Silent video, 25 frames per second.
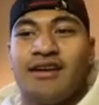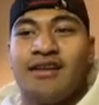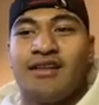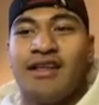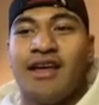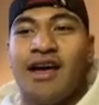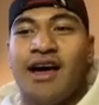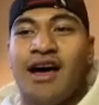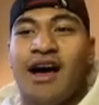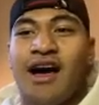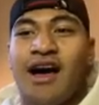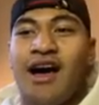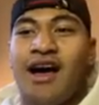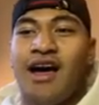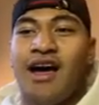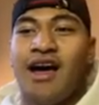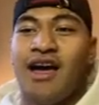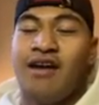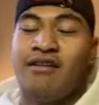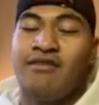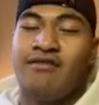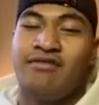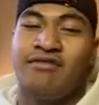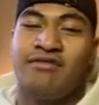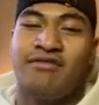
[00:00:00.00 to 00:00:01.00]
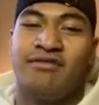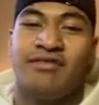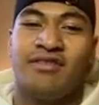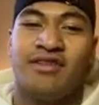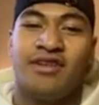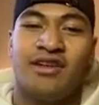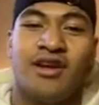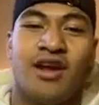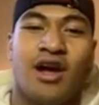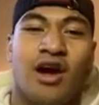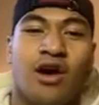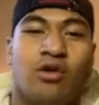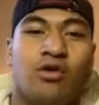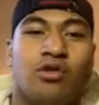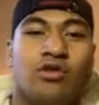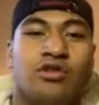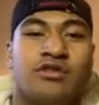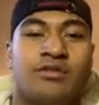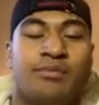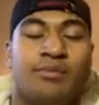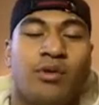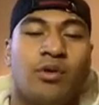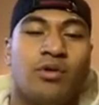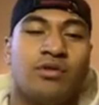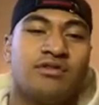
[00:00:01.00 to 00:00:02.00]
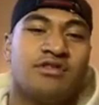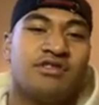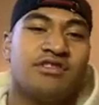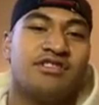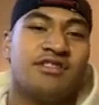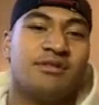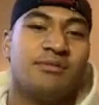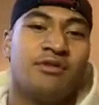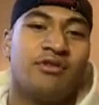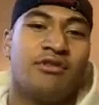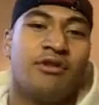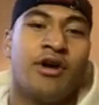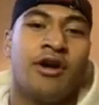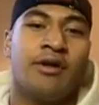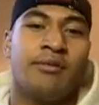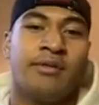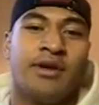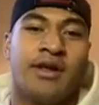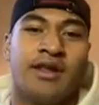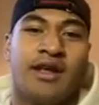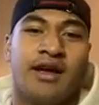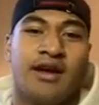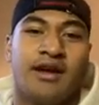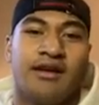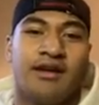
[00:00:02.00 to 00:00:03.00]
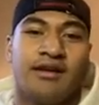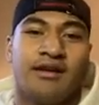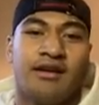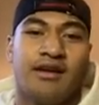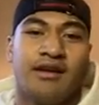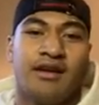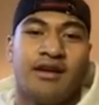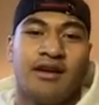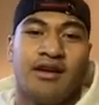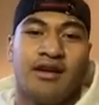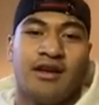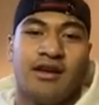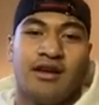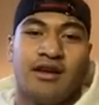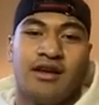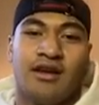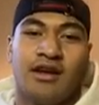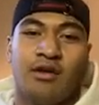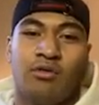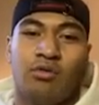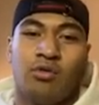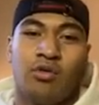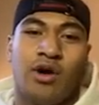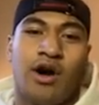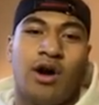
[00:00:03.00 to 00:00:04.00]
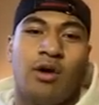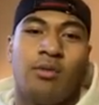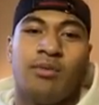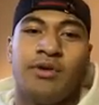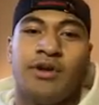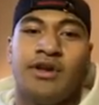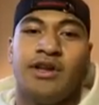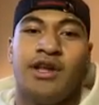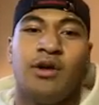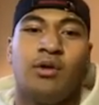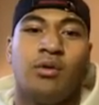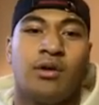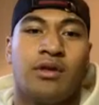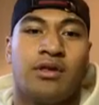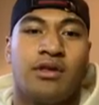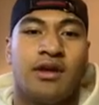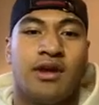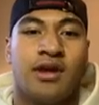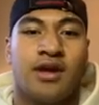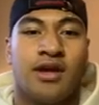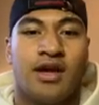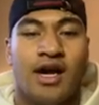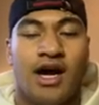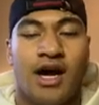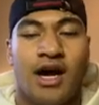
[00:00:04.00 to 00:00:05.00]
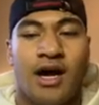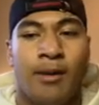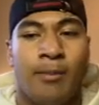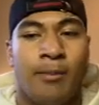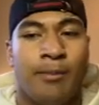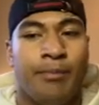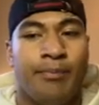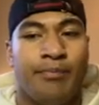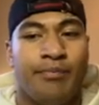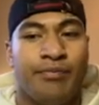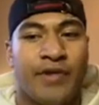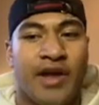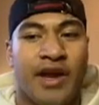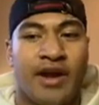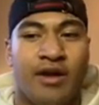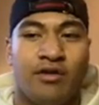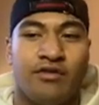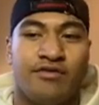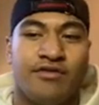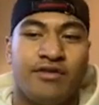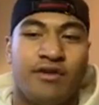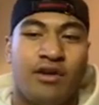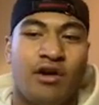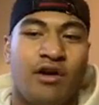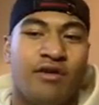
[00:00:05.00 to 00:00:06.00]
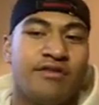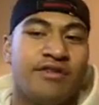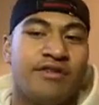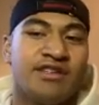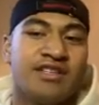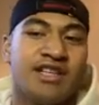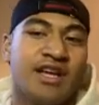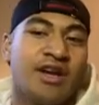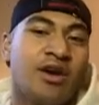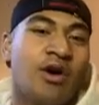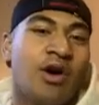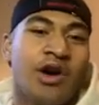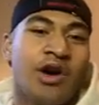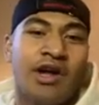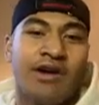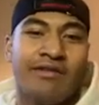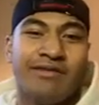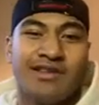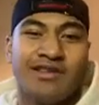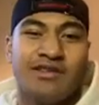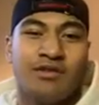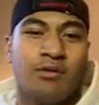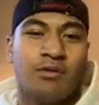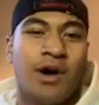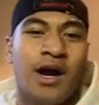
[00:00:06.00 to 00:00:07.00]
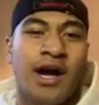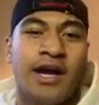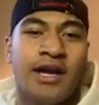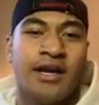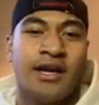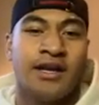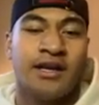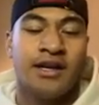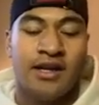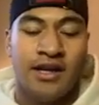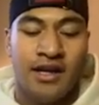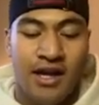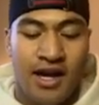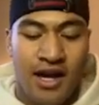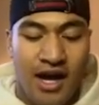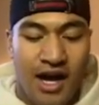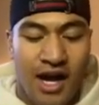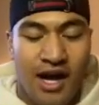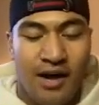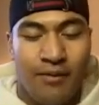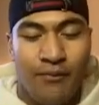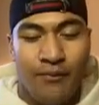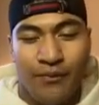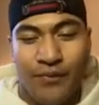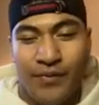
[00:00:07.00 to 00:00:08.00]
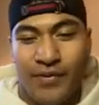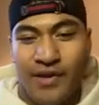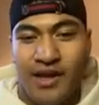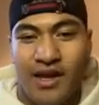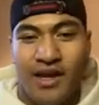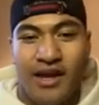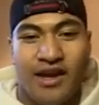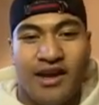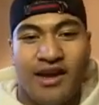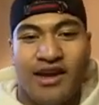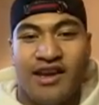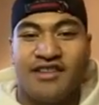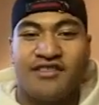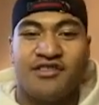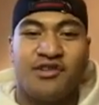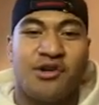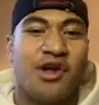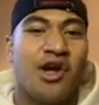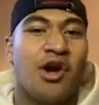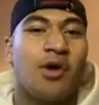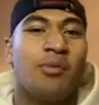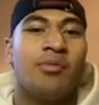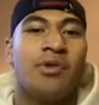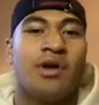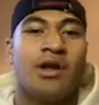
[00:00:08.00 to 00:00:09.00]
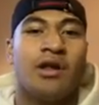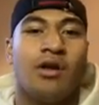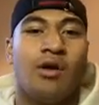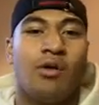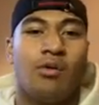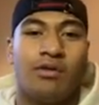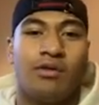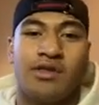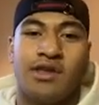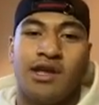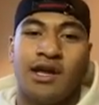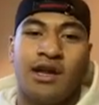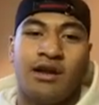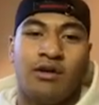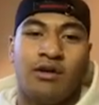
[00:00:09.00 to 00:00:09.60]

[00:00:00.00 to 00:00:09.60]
that I have a good support system around me that will help me. And obviously going over to Wayne, he's going to help me a lot with